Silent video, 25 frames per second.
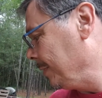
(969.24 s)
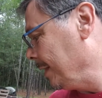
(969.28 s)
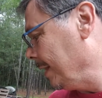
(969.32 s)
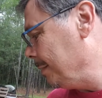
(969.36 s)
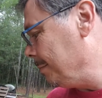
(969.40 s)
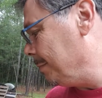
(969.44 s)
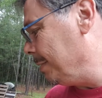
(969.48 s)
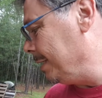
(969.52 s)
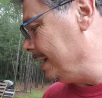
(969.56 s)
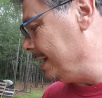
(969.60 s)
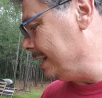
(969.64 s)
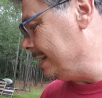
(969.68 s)

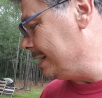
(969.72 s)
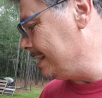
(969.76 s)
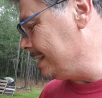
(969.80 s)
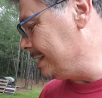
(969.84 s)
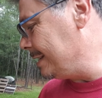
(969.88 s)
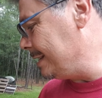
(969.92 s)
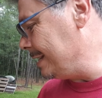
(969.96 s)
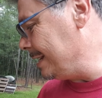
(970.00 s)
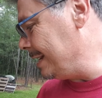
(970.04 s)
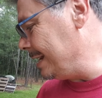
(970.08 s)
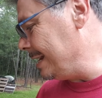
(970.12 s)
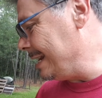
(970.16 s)
But
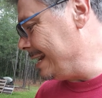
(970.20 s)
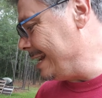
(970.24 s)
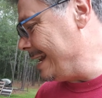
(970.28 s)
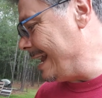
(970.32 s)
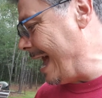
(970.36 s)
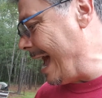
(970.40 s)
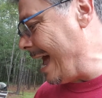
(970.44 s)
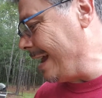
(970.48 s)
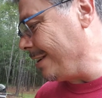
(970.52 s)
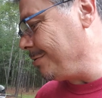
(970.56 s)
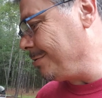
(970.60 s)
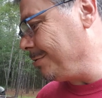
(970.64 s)
it's
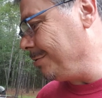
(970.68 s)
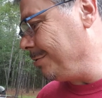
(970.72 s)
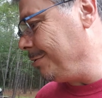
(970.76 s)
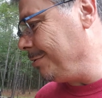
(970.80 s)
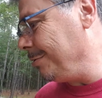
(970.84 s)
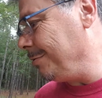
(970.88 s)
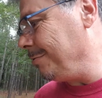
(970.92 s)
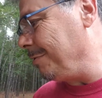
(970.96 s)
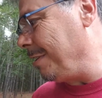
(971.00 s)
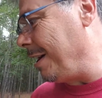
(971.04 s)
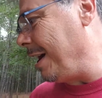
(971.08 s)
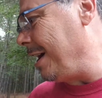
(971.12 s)
natural
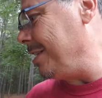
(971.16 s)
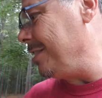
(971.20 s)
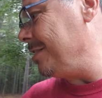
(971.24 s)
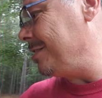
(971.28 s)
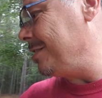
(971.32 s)
fire